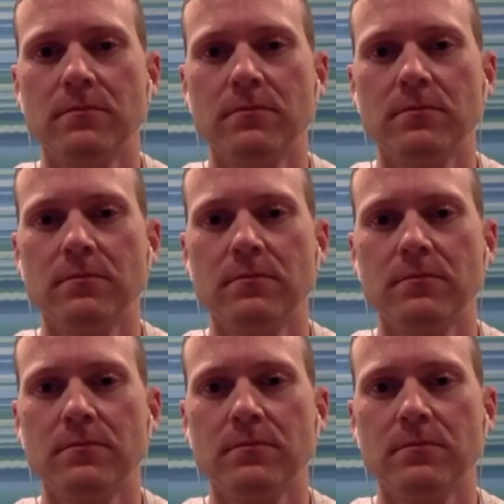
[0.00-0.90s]

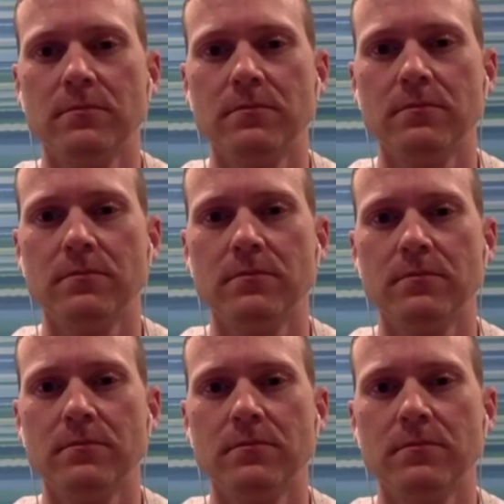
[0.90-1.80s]

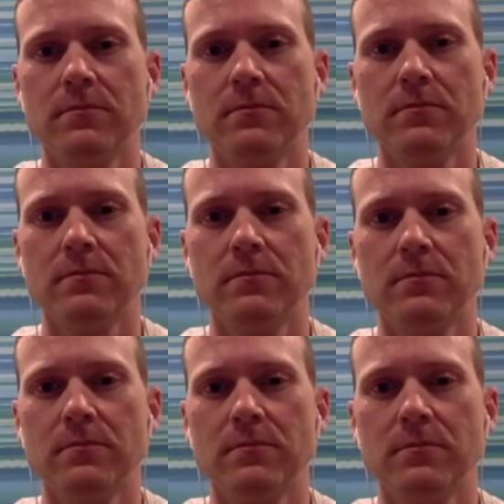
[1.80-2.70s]

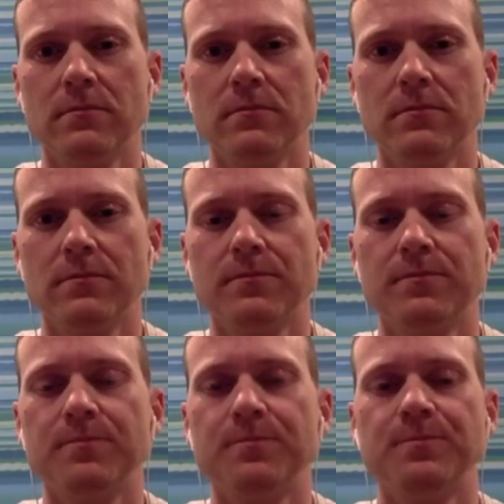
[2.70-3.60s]

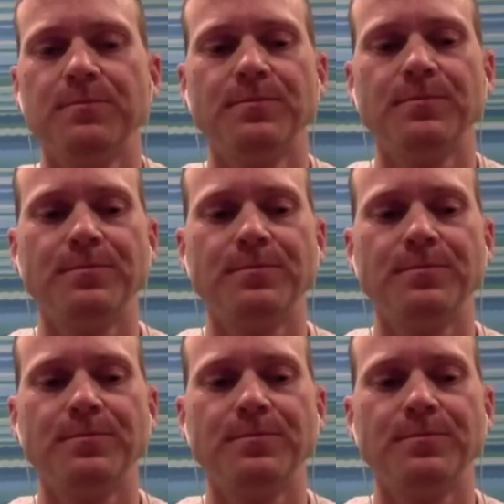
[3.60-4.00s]
(not speaking)